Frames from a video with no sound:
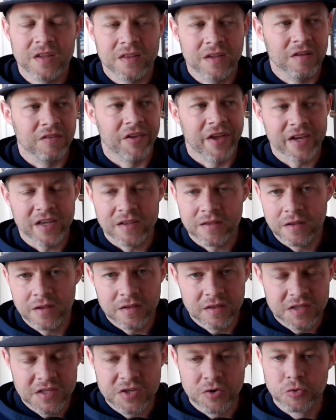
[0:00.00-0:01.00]
like
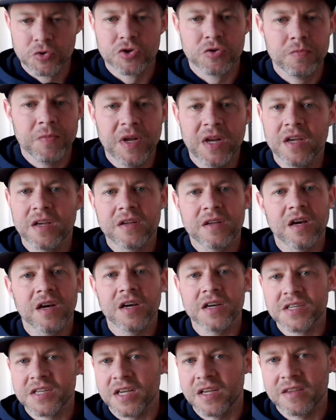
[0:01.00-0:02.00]
social media does,